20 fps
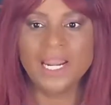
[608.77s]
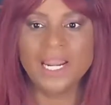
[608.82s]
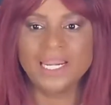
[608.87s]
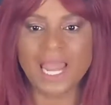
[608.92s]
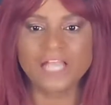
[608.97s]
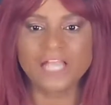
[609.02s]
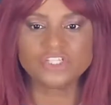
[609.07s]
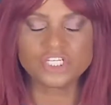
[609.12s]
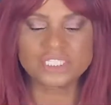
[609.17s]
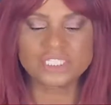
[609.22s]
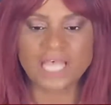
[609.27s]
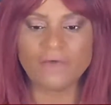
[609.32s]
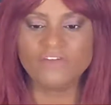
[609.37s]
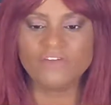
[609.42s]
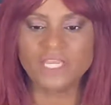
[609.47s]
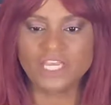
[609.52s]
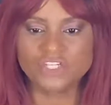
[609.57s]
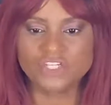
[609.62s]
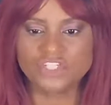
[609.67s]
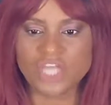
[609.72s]
Not just
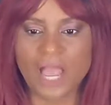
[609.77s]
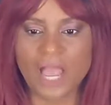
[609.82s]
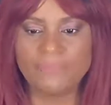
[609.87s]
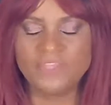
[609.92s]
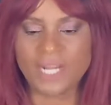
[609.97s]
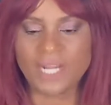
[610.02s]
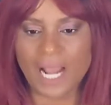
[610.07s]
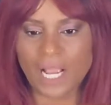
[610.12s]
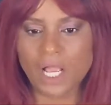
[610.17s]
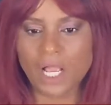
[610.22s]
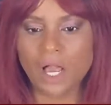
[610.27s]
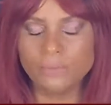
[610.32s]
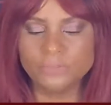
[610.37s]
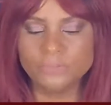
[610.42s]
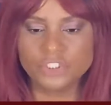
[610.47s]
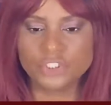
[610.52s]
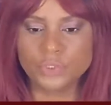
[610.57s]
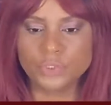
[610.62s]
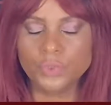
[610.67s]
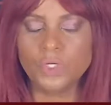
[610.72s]
having a job that I
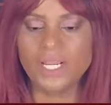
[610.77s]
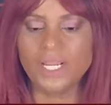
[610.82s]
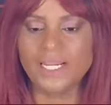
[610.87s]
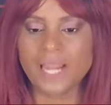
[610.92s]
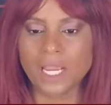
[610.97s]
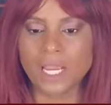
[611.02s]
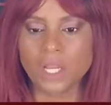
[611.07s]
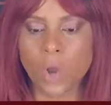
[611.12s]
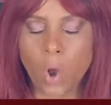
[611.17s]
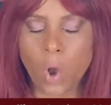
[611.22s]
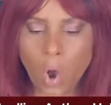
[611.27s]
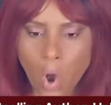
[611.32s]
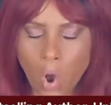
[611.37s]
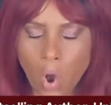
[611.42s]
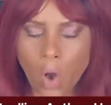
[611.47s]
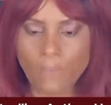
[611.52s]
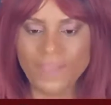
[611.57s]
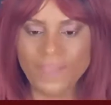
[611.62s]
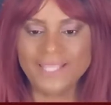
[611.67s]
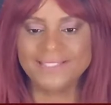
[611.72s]
come do and I go
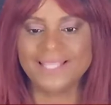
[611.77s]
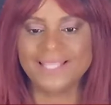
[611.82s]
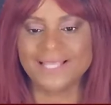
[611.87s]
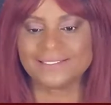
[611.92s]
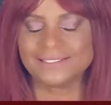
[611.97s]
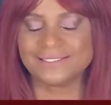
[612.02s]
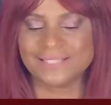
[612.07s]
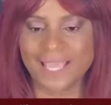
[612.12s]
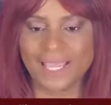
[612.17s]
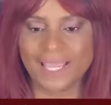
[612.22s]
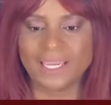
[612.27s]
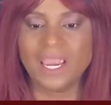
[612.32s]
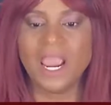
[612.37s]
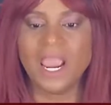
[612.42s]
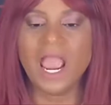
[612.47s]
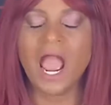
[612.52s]
home and that's it.